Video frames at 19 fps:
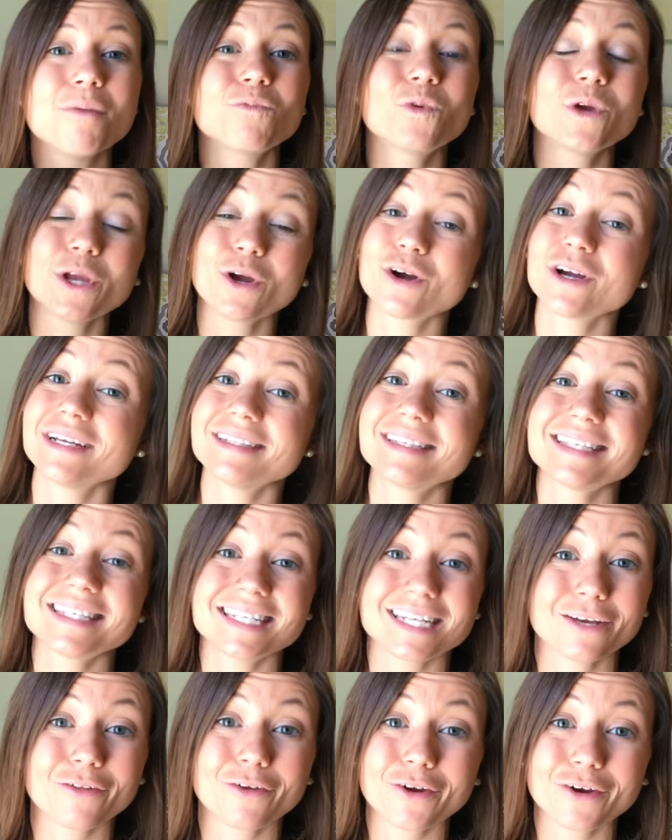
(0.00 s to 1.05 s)
We are in
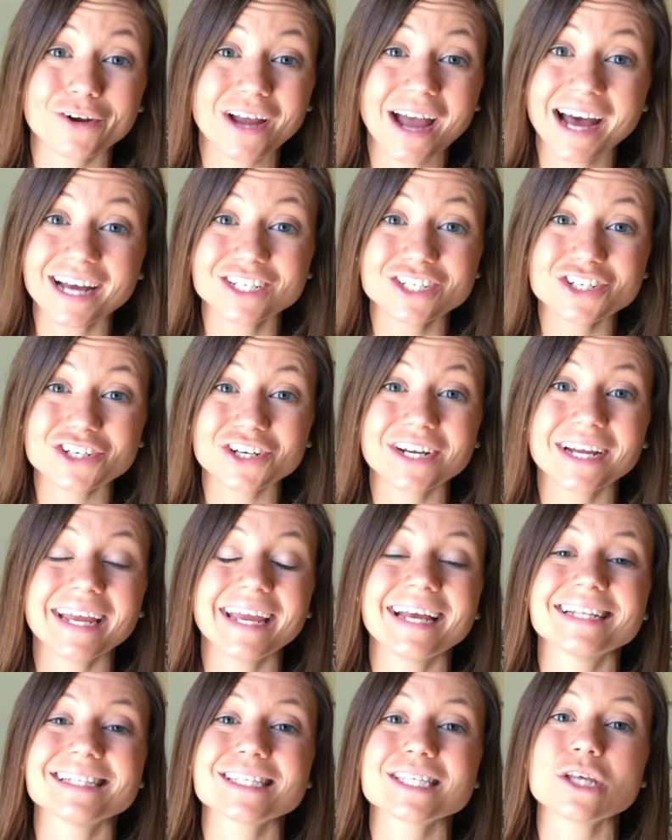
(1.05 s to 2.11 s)
Steeler
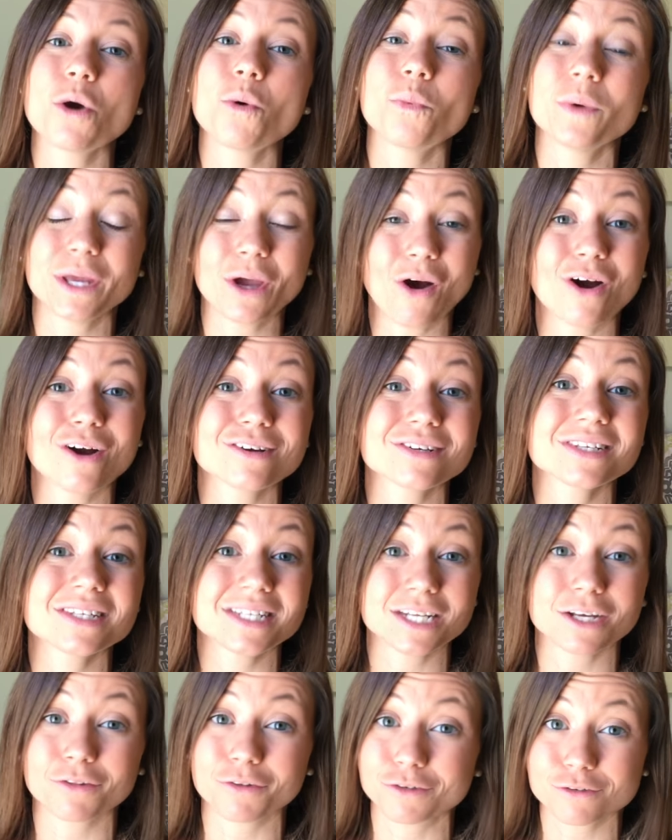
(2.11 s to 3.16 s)
country, and so we are
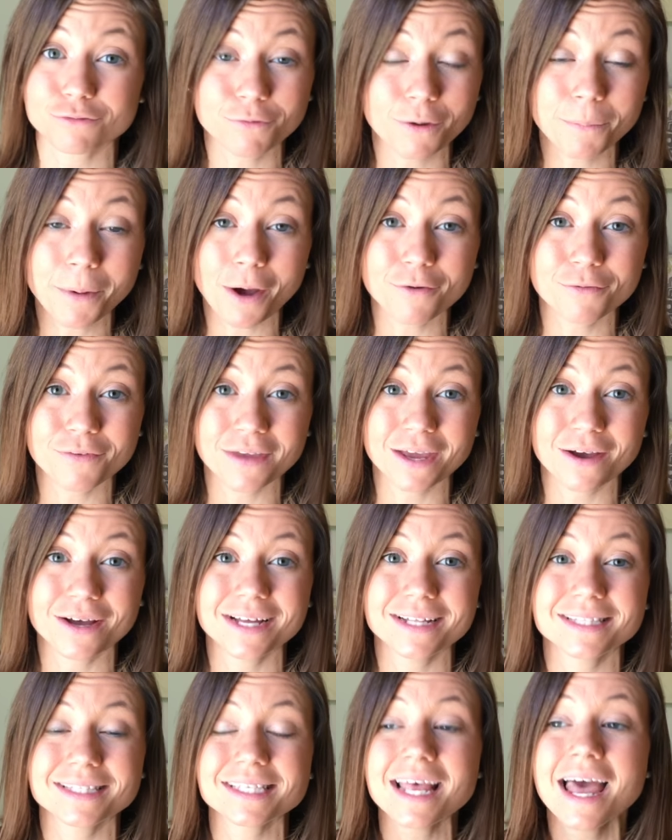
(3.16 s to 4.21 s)
Steelers football
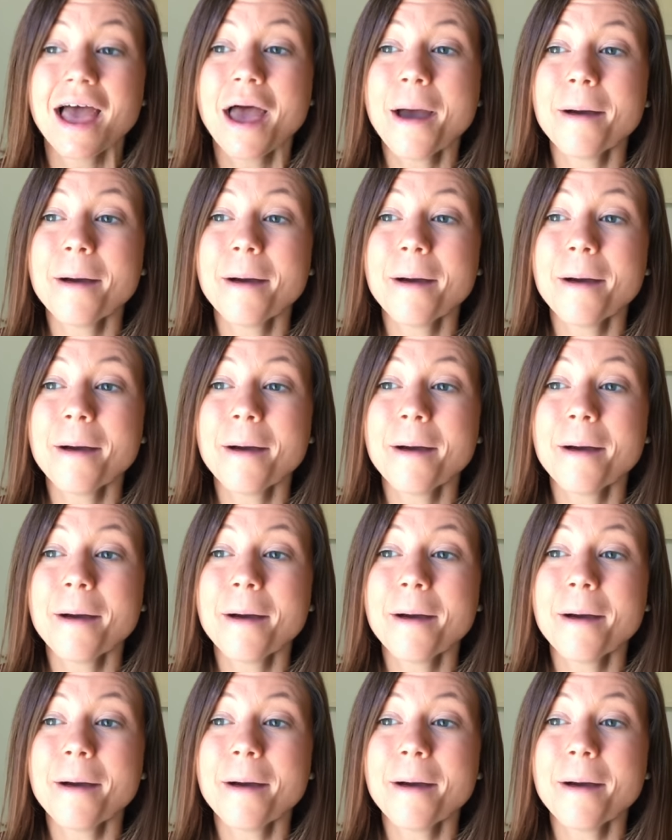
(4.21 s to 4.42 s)
fans.